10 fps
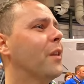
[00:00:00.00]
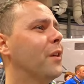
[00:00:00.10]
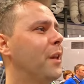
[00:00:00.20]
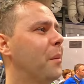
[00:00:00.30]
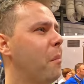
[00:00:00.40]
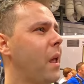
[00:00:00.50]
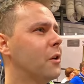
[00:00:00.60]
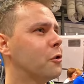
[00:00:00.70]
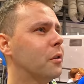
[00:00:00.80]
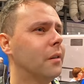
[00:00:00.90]
I think it
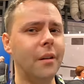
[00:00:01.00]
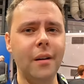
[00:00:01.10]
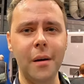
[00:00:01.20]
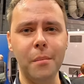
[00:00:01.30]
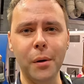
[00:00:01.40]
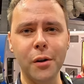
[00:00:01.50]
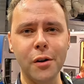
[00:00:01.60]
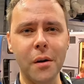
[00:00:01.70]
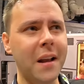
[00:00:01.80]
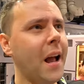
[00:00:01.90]
makes building
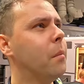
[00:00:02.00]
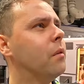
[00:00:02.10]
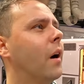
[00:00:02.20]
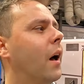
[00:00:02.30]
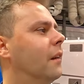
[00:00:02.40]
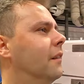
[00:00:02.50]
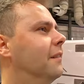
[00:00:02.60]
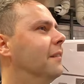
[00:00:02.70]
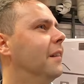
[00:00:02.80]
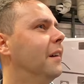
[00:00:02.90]
your own camper van
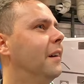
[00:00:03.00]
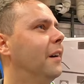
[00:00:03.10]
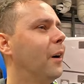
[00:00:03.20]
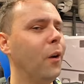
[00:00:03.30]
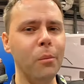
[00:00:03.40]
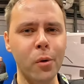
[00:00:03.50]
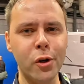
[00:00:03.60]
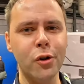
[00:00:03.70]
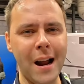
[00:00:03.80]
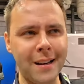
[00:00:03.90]
a lot more
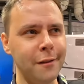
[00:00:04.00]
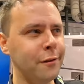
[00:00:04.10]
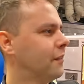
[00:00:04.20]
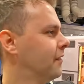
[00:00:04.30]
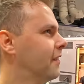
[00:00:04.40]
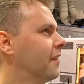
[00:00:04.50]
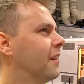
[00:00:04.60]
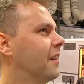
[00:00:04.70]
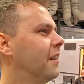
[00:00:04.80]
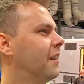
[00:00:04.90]
attractive
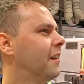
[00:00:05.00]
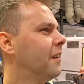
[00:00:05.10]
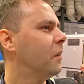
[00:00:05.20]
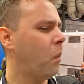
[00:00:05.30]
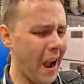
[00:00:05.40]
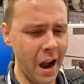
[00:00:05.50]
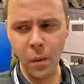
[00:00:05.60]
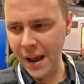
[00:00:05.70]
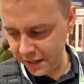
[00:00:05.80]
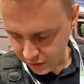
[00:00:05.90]

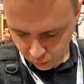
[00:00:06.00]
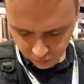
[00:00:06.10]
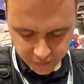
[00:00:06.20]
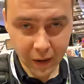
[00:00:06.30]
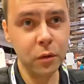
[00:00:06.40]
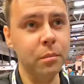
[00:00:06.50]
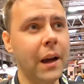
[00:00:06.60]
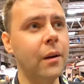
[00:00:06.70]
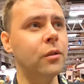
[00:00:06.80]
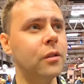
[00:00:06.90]
Wow, £81,000.
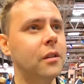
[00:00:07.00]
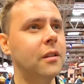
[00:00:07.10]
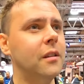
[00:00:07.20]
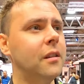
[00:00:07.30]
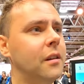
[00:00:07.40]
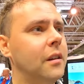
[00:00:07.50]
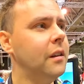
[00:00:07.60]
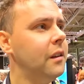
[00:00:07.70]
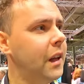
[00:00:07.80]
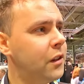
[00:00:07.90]

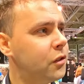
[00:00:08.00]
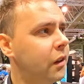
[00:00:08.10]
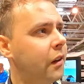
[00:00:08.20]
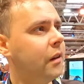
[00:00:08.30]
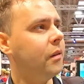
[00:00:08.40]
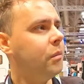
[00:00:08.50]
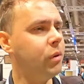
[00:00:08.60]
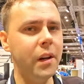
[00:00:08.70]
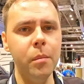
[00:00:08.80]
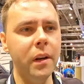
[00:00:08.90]

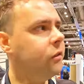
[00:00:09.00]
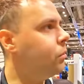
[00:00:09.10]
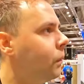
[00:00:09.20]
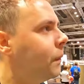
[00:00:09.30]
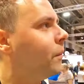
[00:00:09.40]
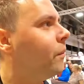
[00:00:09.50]
That's pretty unbelievable.